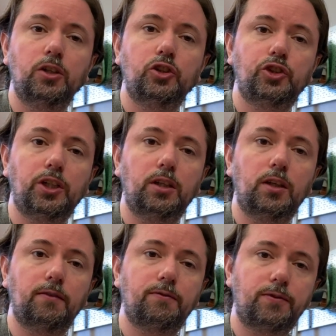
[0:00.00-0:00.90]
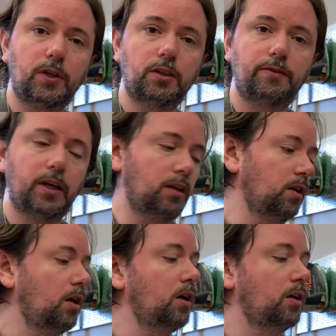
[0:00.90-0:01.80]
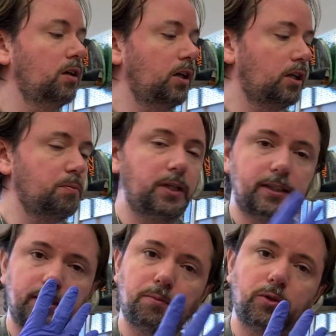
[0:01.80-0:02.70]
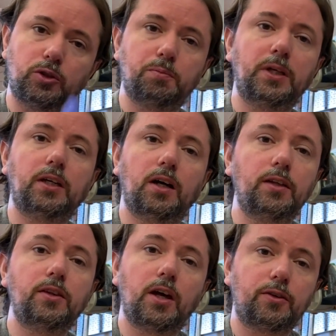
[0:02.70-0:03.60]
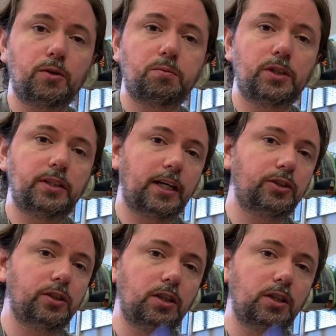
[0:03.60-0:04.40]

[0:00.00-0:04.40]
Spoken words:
sheet in front of it, it can be assembled to be another protection,